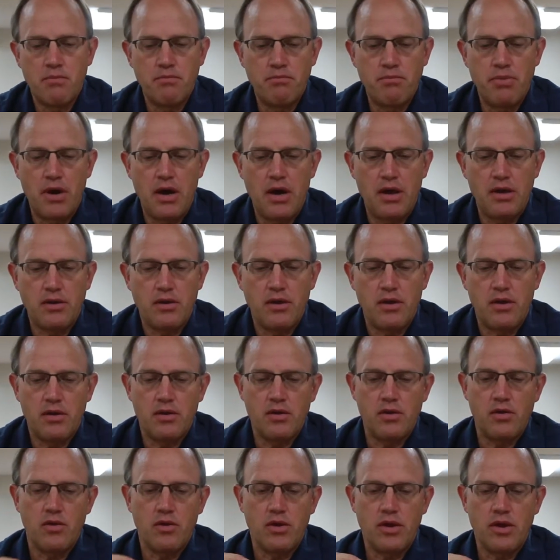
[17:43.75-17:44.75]

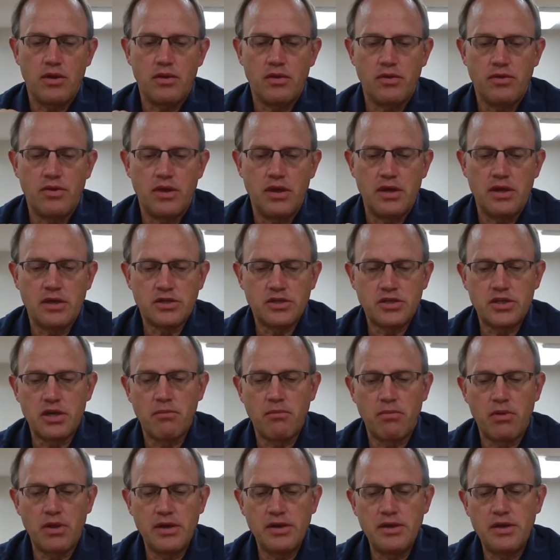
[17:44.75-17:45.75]
but the
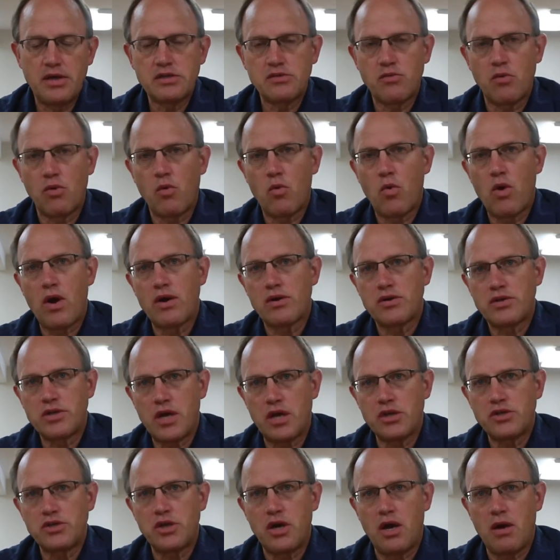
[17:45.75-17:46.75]
assembly doesn't require
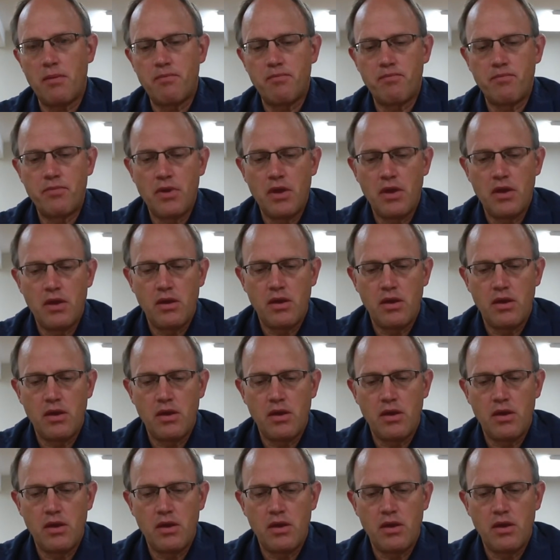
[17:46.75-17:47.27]
touch-up.